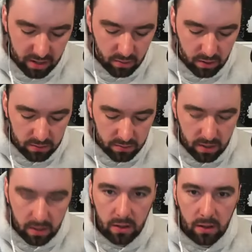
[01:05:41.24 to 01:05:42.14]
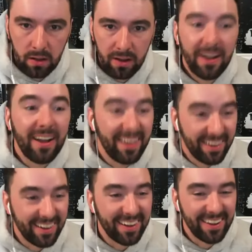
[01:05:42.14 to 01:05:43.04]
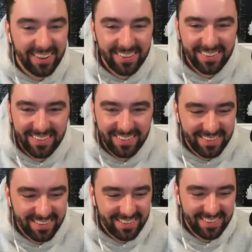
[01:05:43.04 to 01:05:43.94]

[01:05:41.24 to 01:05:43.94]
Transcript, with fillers: got ones, a midget man. on my necklace and there's a little a